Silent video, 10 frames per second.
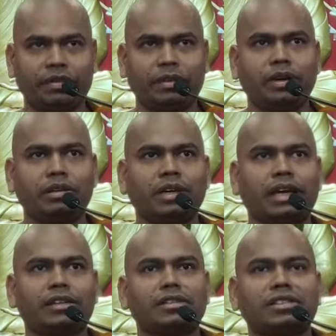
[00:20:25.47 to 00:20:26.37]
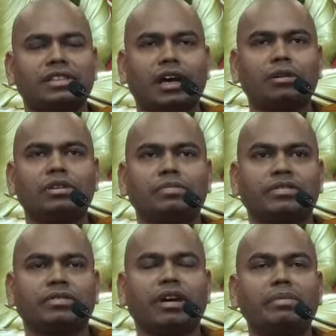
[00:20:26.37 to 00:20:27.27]
about your actions, how you're
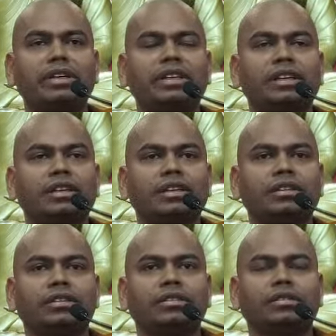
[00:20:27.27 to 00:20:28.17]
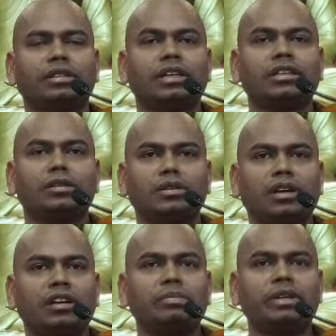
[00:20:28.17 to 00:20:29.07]
performing, so that you will
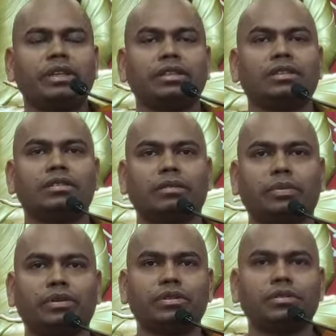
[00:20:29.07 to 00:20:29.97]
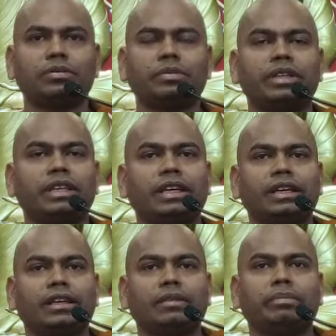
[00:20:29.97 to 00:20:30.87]
not be supposed to be
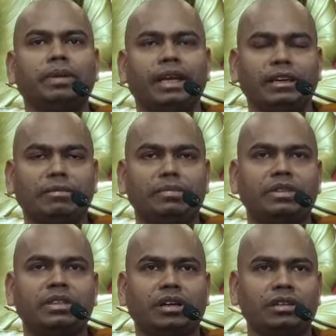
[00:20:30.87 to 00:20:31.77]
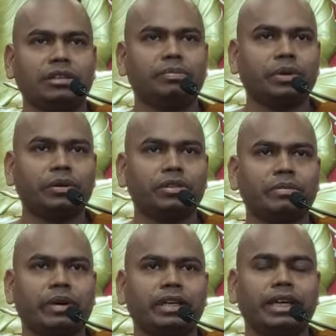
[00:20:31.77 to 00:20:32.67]
blamed or reproached
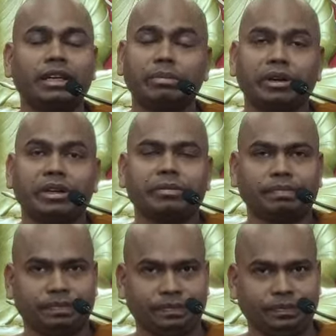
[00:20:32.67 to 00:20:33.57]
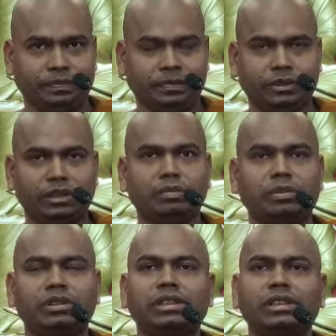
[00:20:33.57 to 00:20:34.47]
by anybody. When the
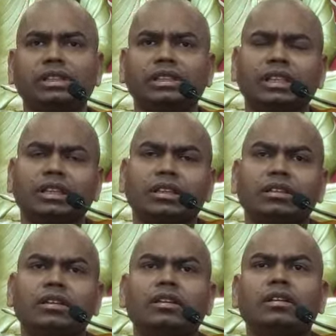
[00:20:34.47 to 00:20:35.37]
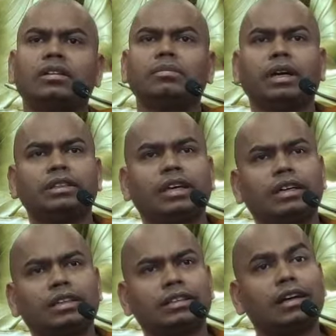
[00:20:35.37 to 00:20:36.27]
Buddha says, Mata
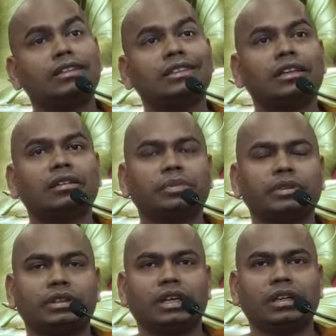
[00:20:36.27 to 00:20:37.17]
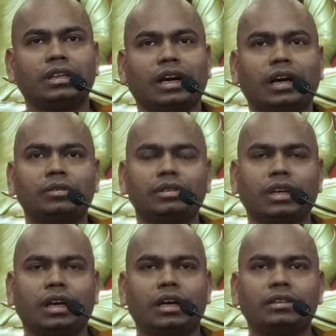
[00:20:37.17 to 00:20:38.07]
yatha niyang puttang
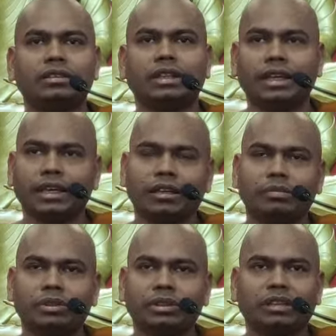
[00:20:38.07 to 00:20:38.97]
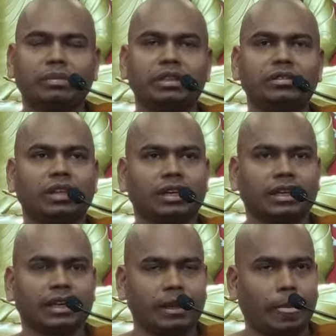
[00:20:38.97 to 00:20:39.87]
ayusa eka puttam anurakhe,